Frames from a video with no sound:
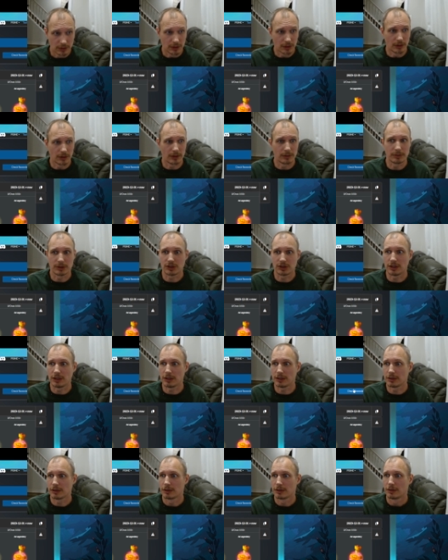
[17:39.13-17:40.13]
All right,
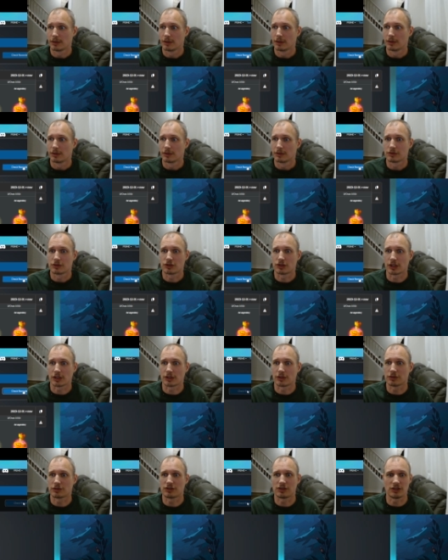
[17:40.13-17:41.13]
machine. Check
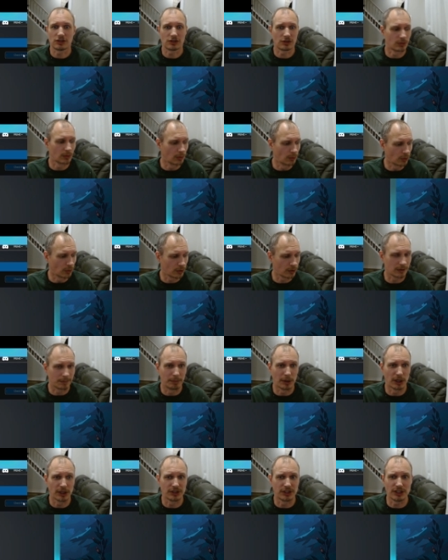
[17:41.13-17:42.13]
your seasonal rewards,
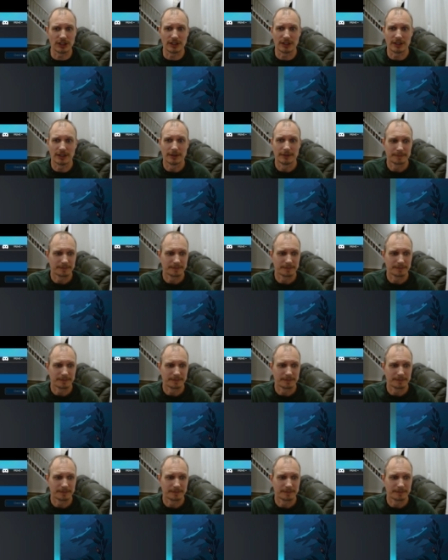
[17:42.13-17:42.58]
buddy.